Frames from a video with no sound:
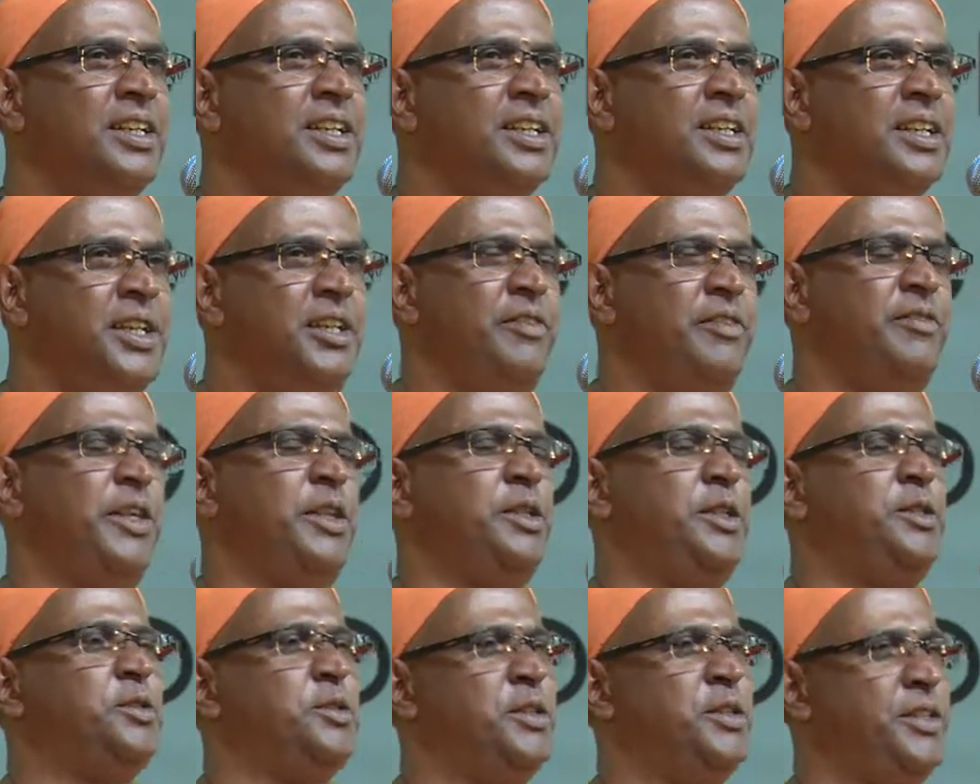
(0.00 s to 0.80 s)
He
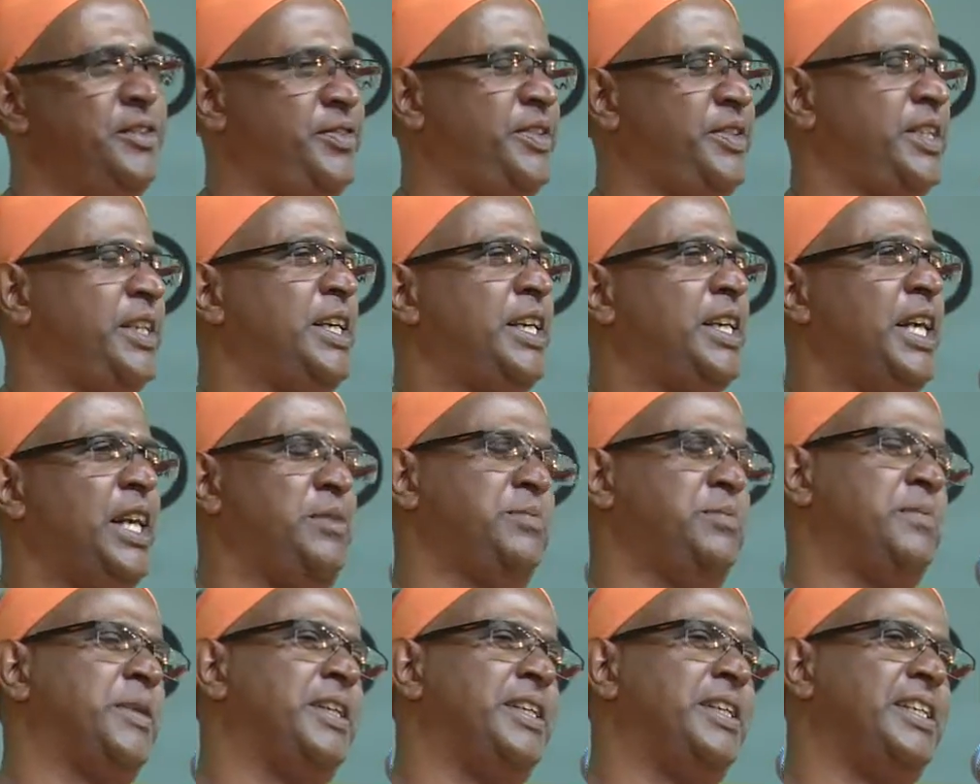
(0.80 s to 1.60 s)
went to different
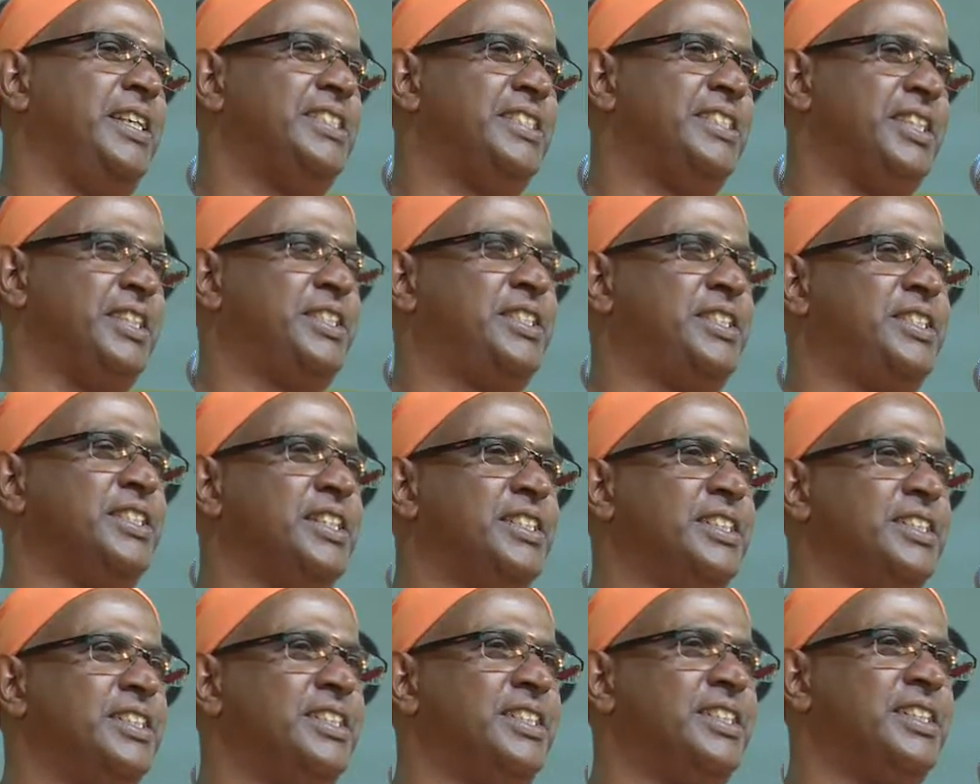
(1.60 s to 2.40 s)
libraries and
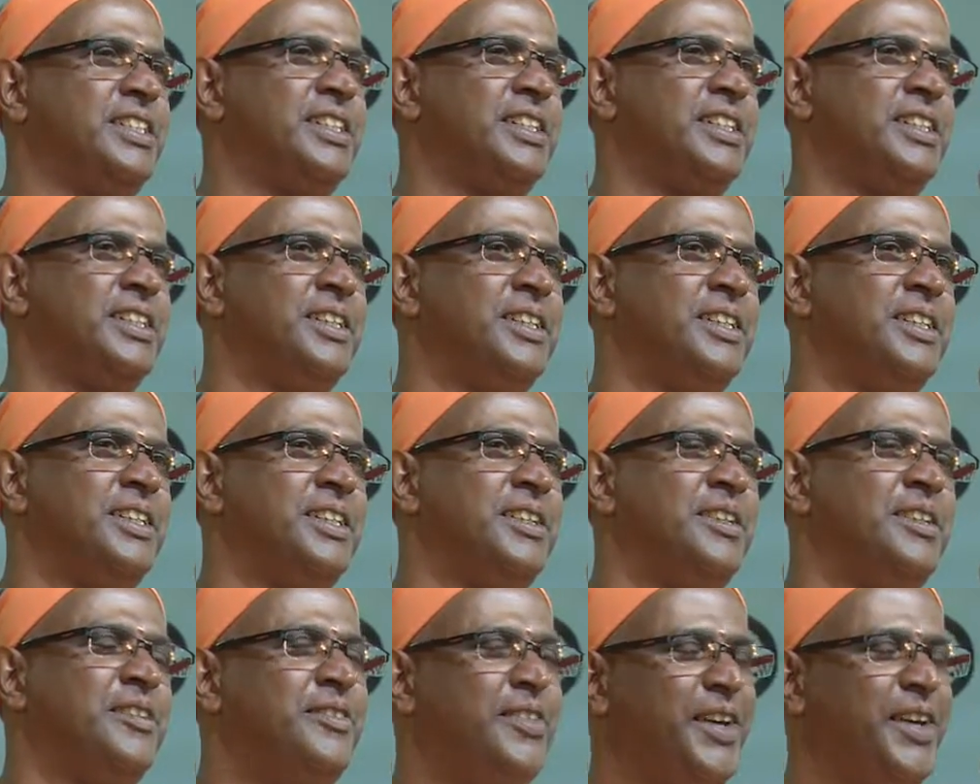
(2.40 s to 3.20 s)
searched.
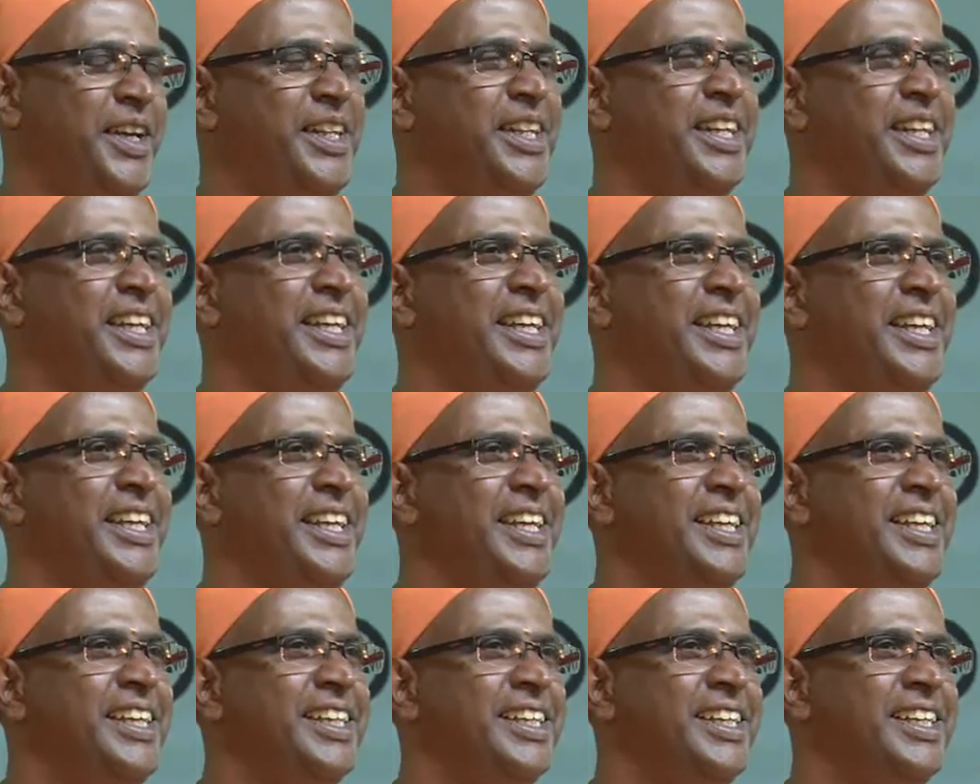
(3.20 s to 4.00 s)

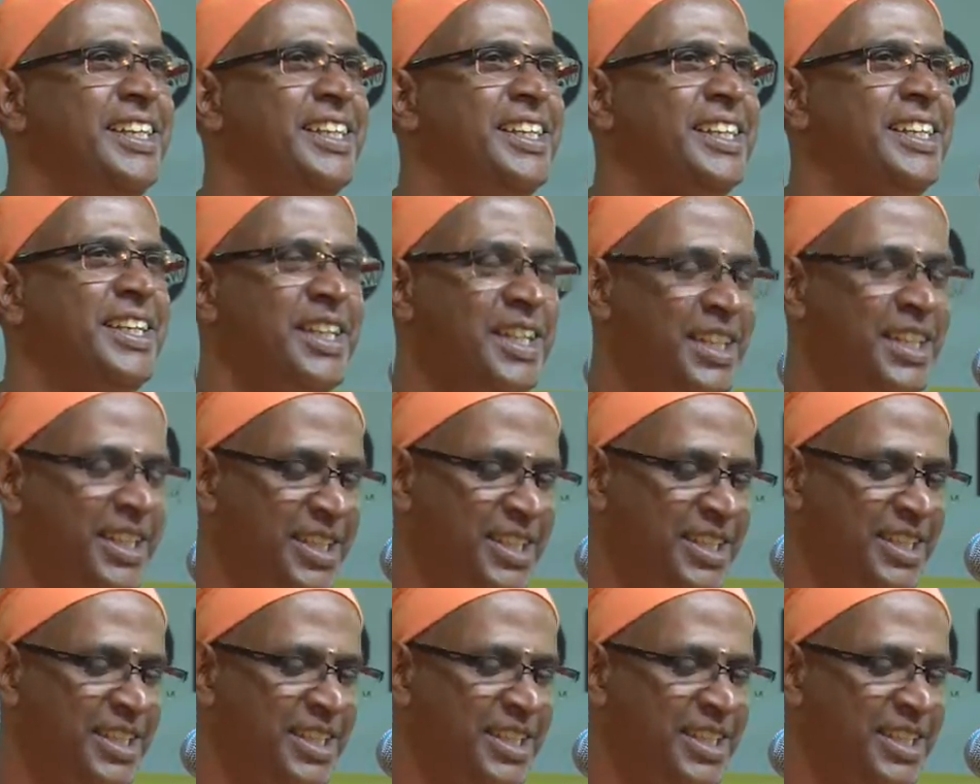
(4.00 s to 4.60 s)
Finally, he